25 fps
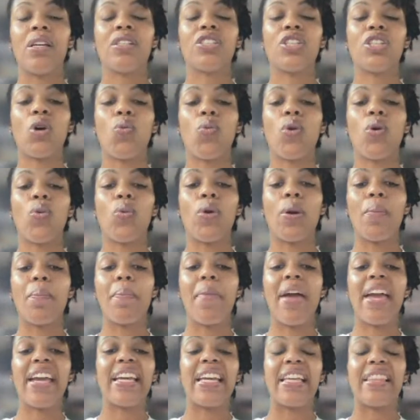So when we're
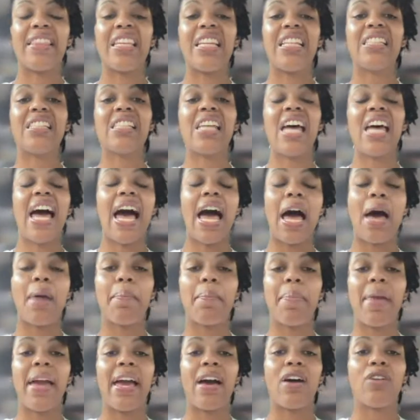making these
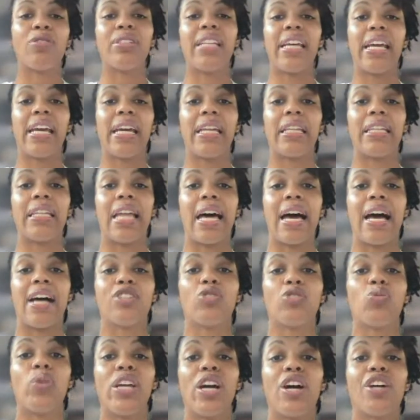time-bound
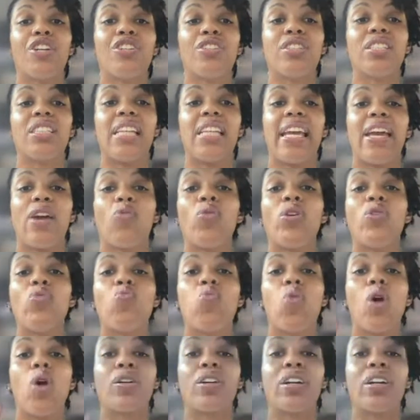deadlines, we understand we
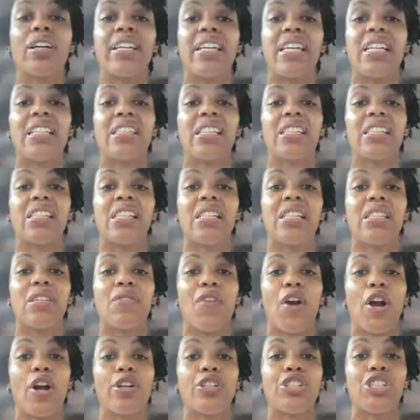work against a sense
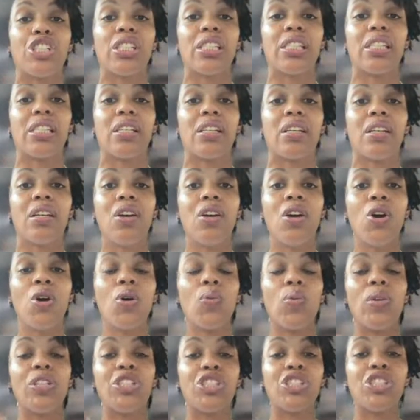of urgency,
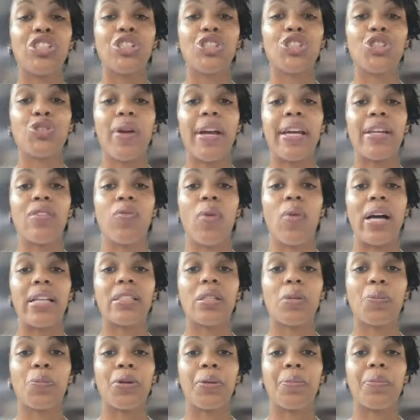which is a trait of white
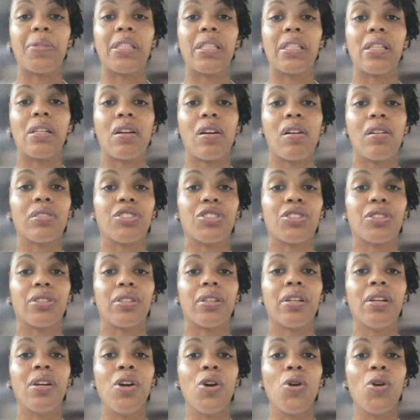supremacy culture.